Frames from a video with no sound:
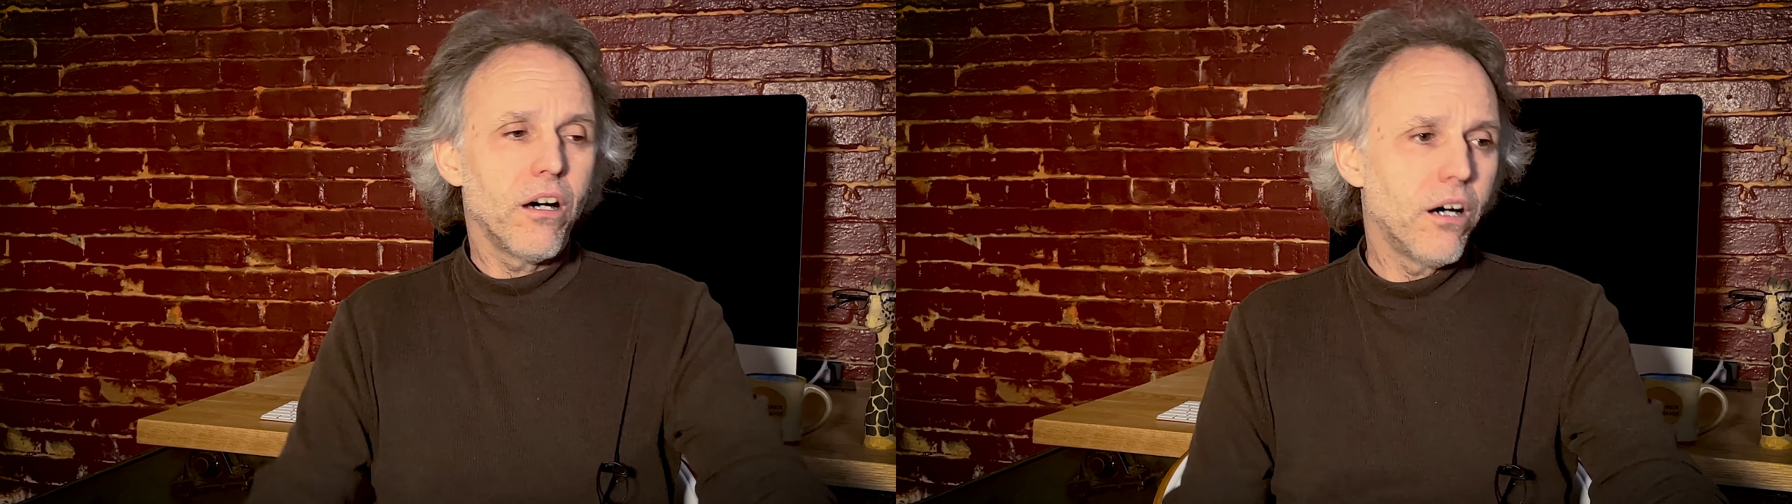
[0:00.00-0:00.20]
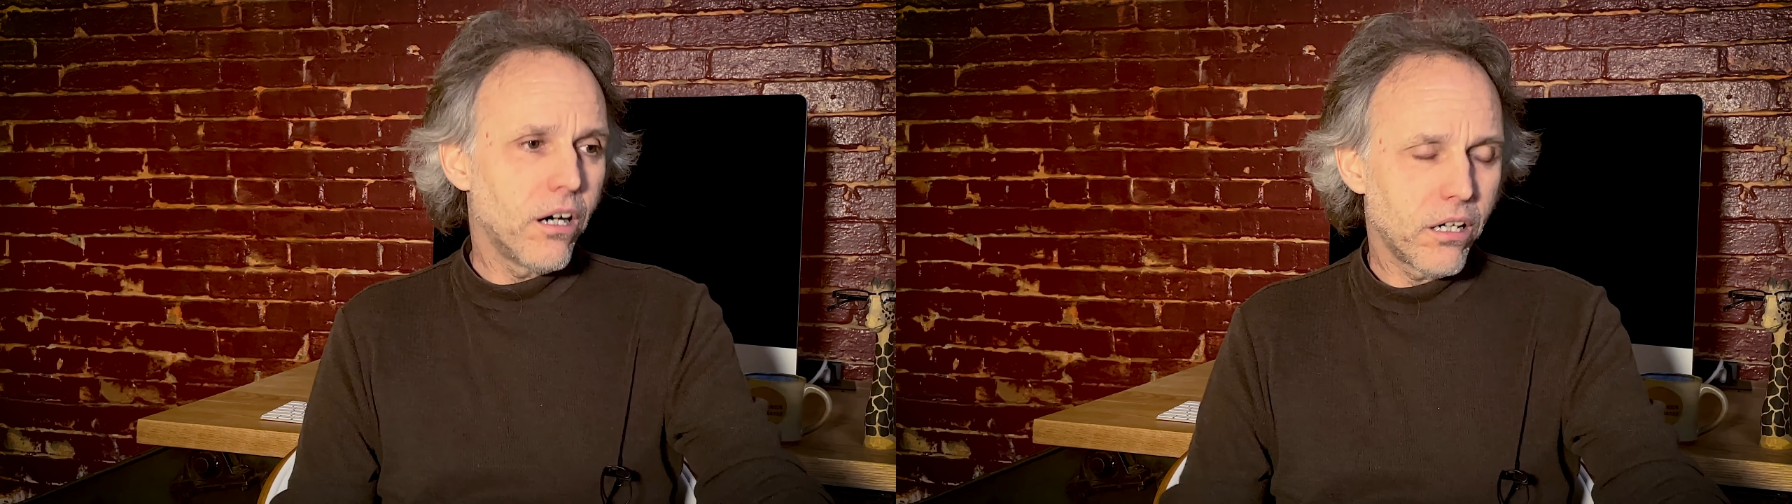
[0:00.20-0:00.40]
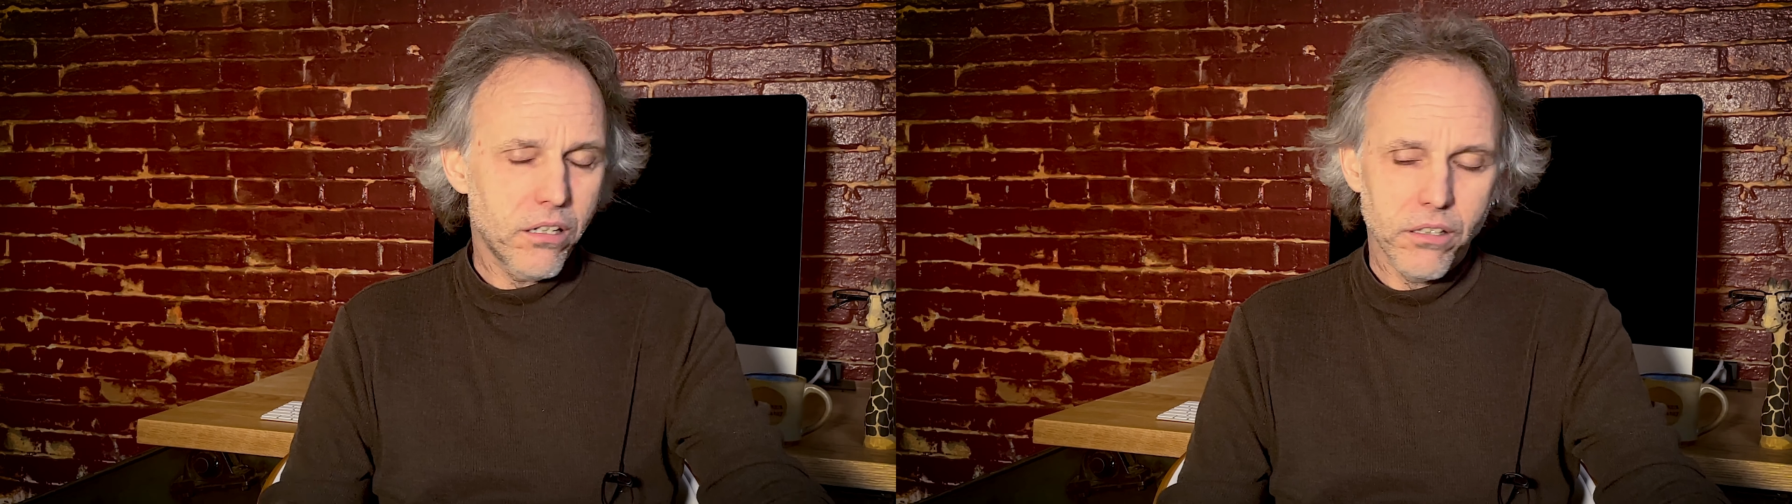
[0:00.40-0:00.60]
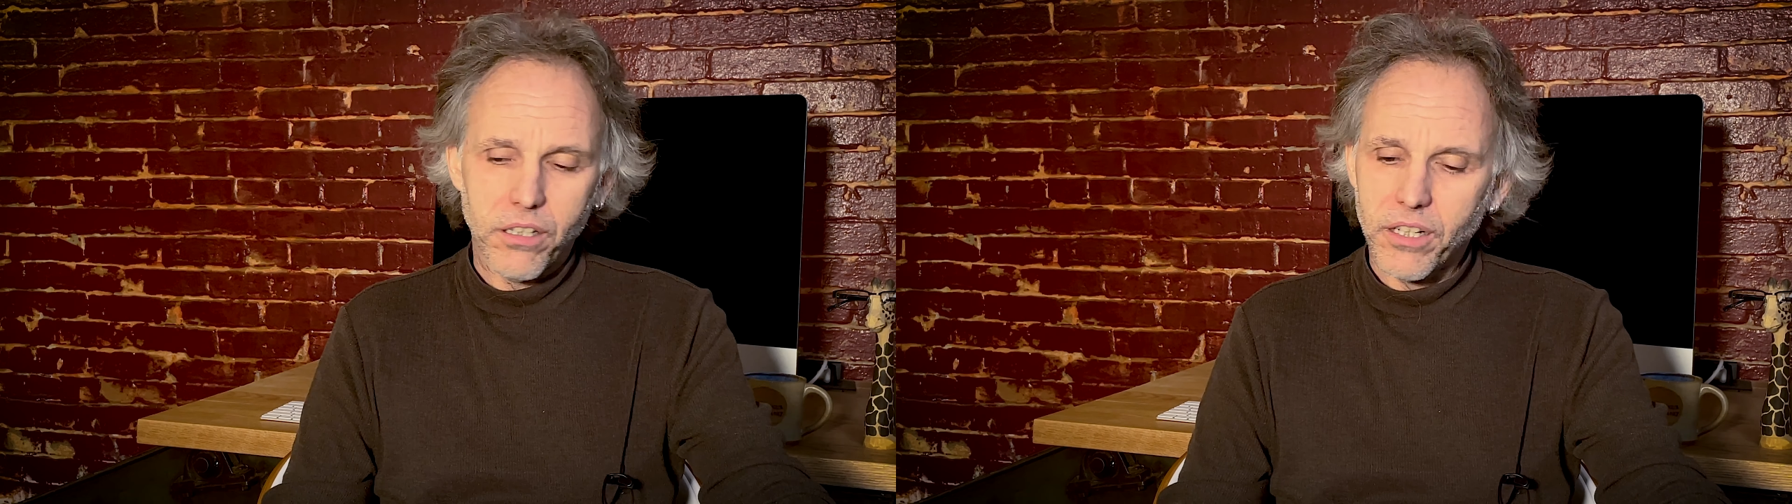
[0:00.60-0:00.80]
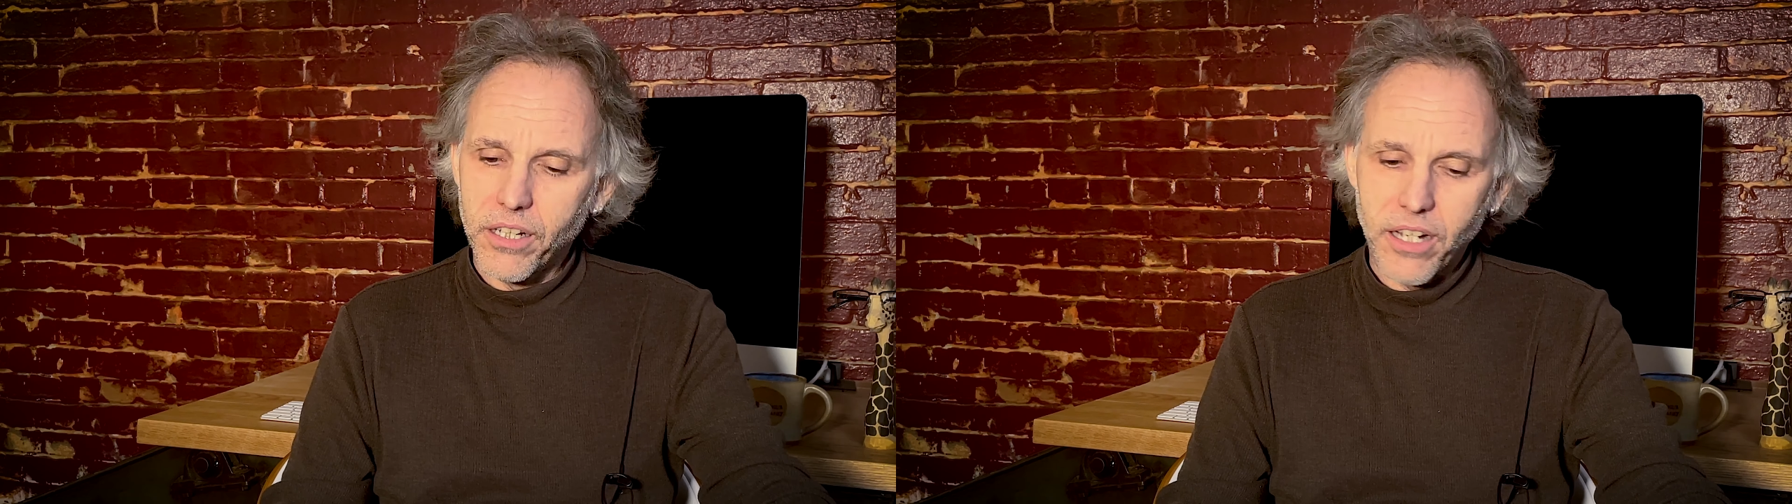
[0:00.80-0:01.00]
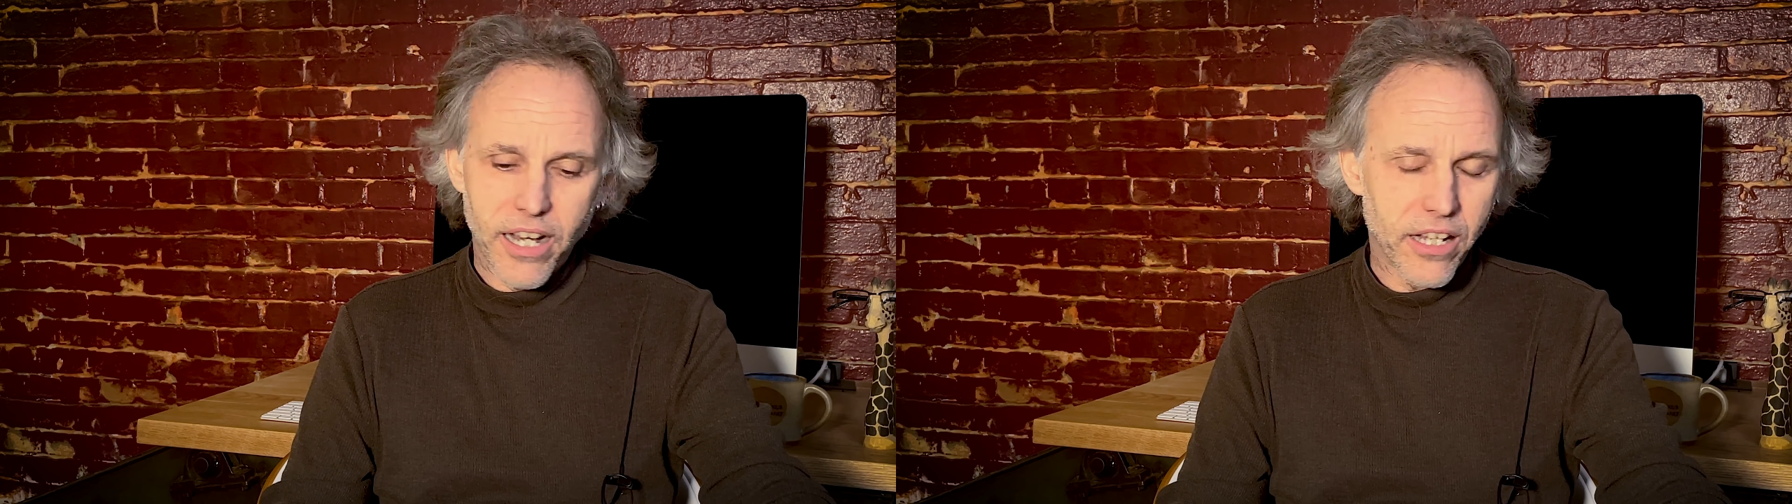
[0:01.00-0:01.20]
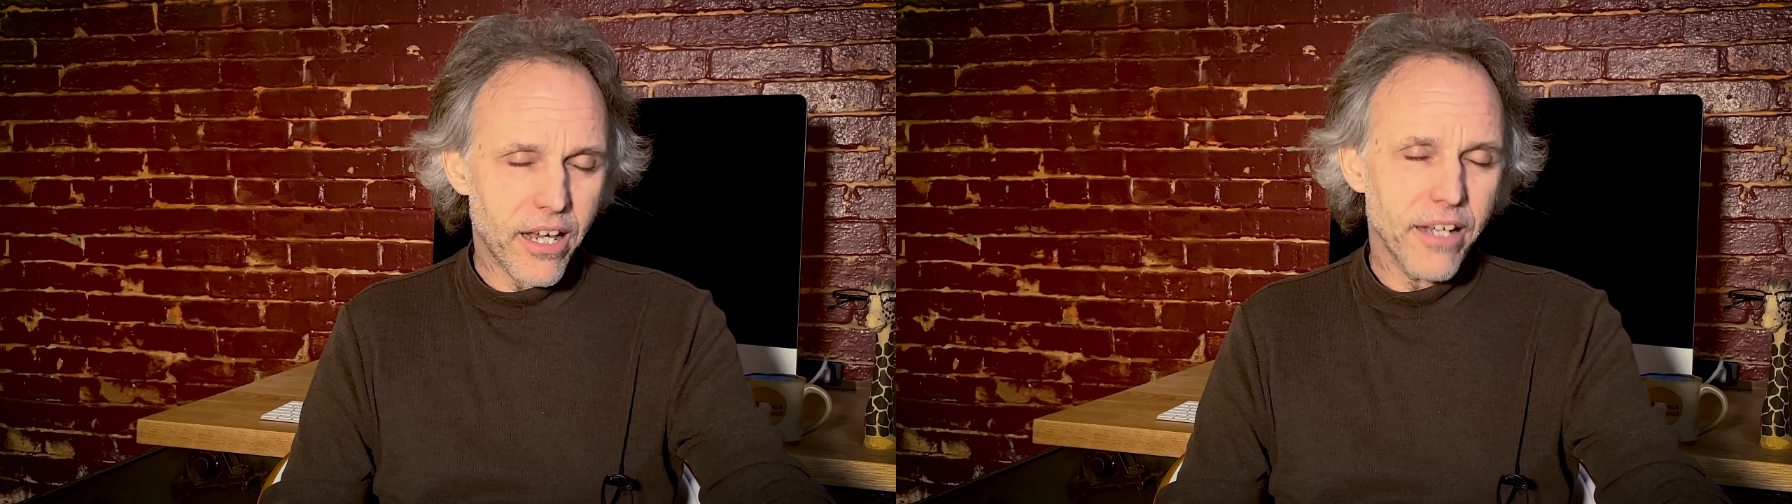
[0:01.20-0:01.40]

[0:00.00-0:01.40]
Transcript: oh, God,